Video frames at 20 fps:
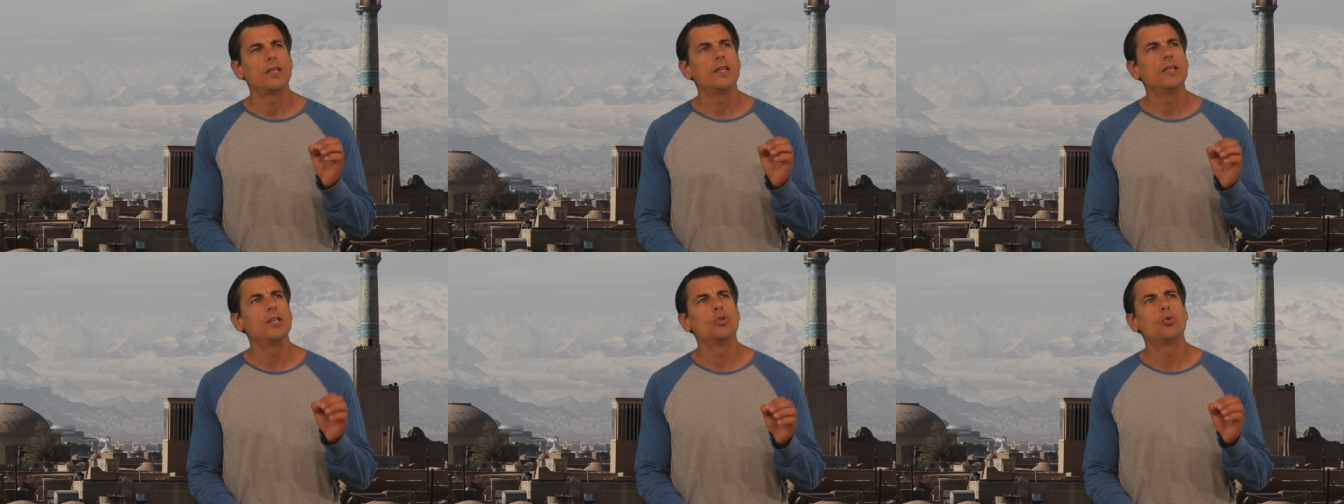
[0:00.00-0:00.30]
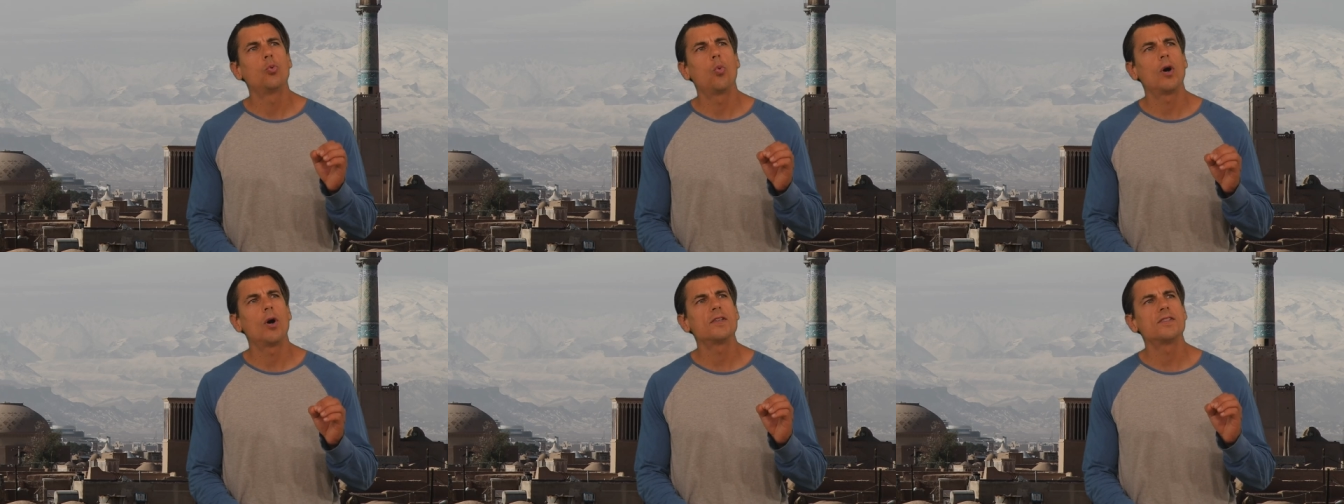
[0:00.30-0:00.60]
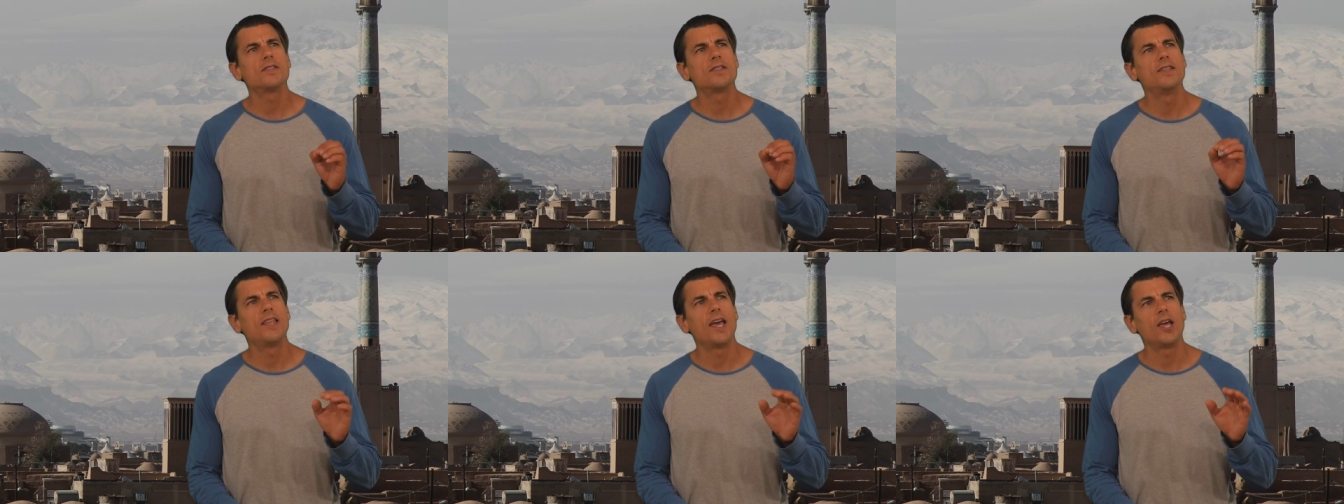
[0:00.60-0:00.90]
It
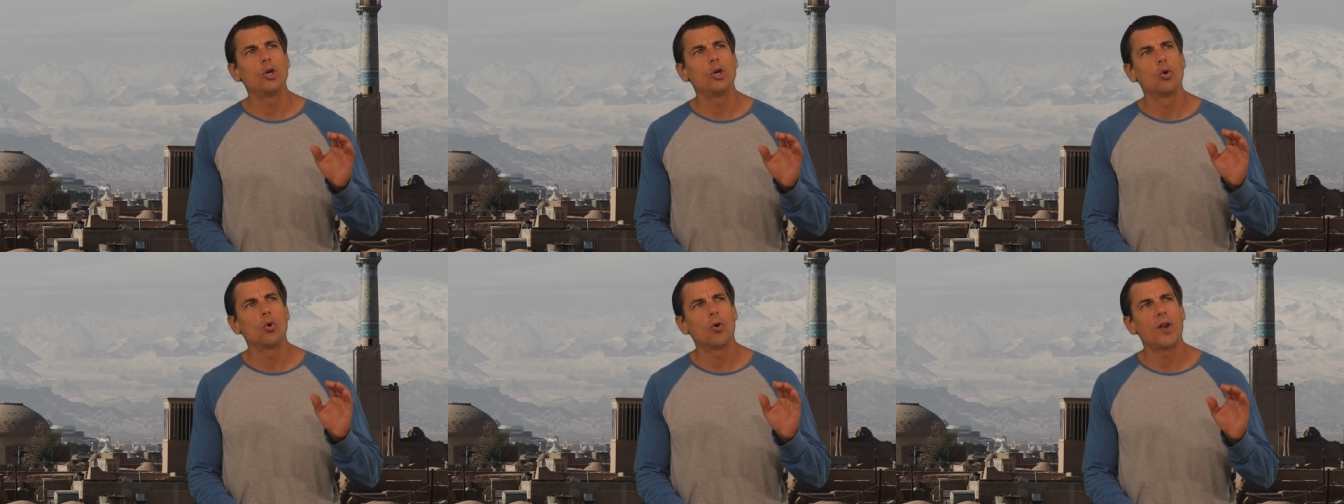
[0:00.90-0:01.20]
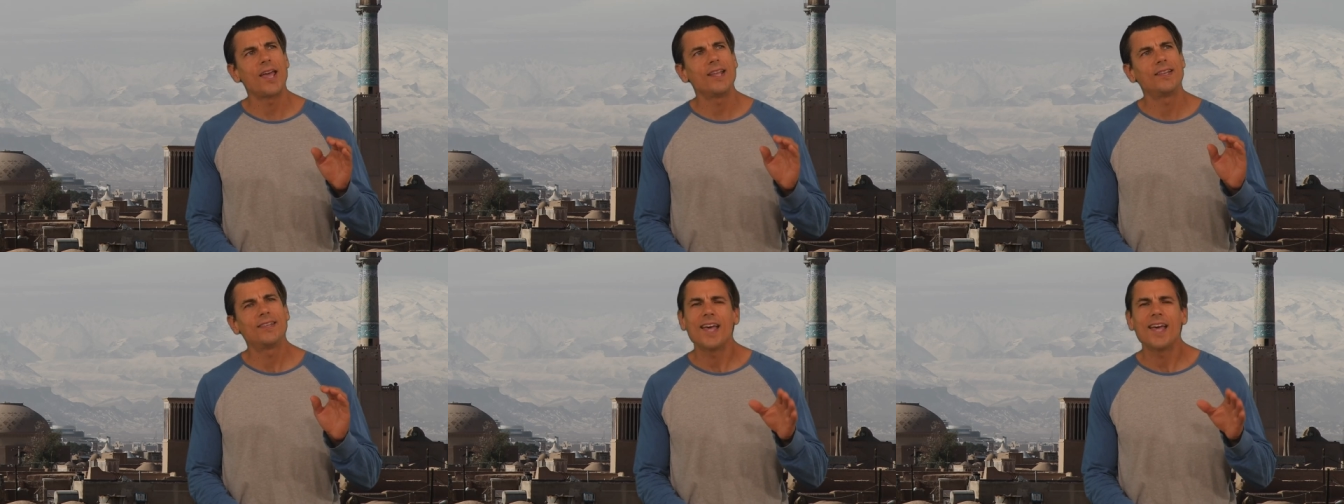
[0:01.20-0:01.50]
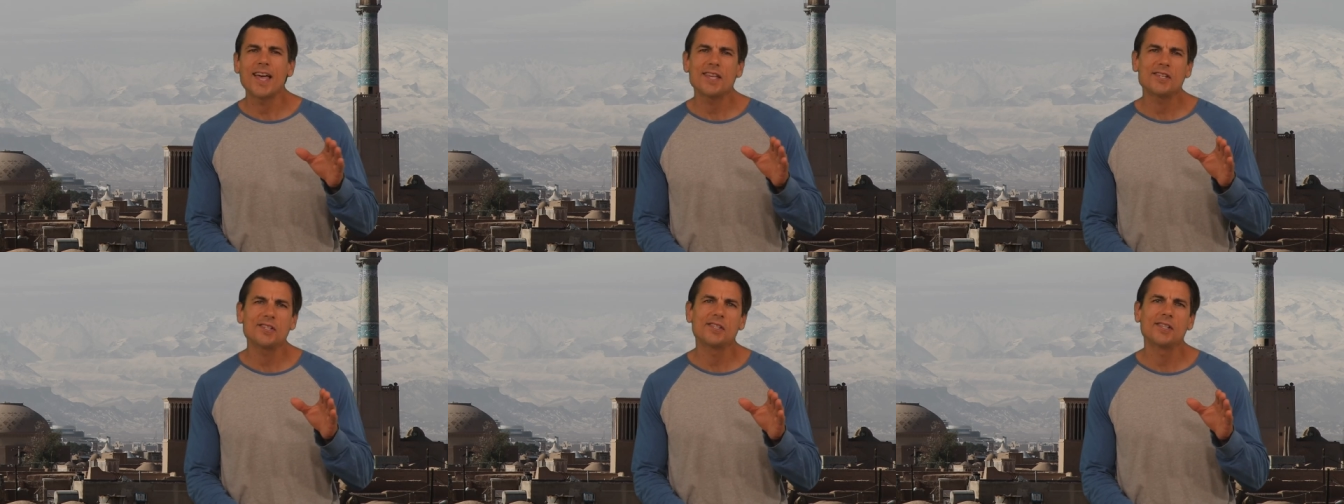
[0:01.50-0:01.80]
was the
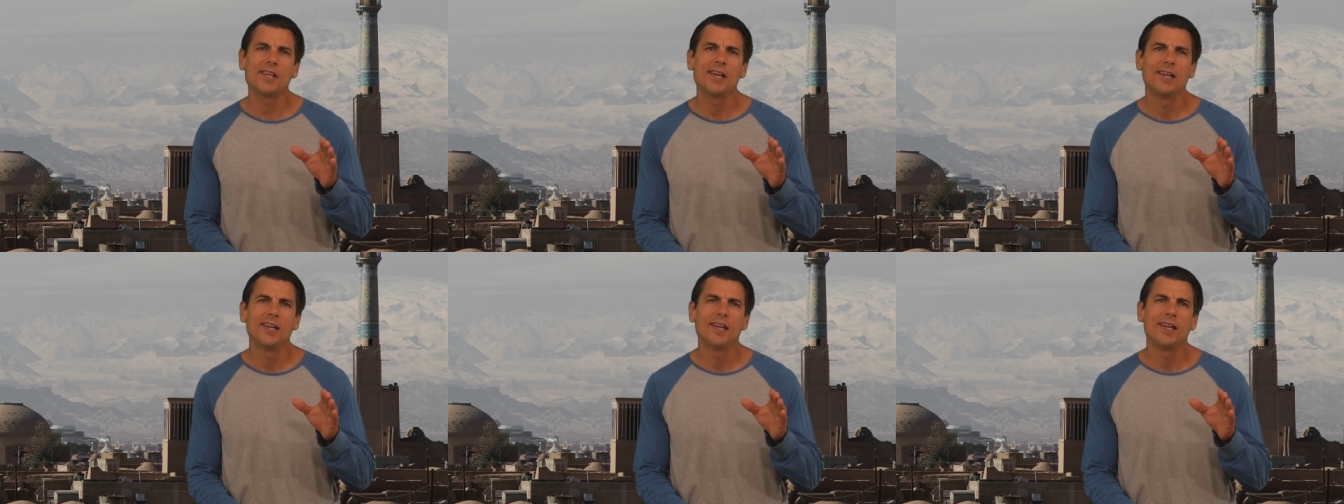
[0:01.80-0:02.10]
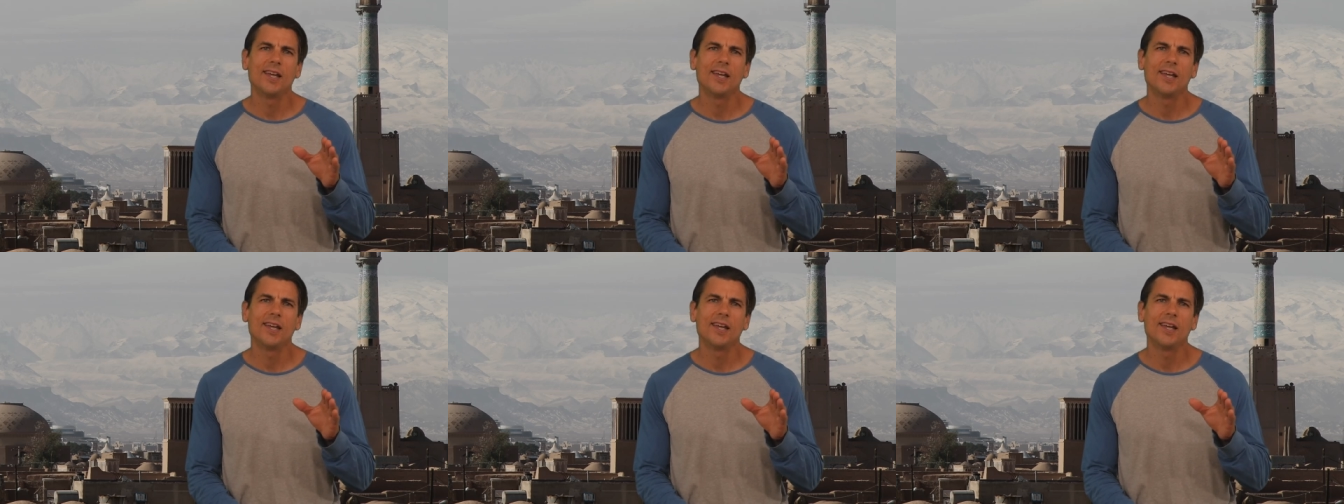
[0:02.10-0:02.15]
greatest